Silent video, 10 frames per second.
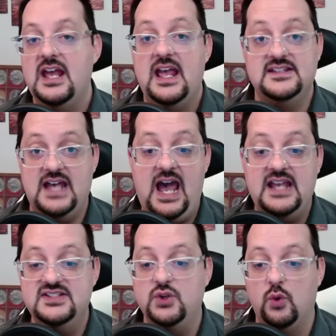is a
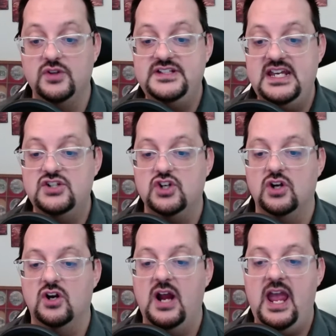high school
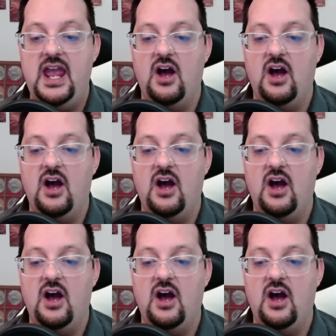teacher,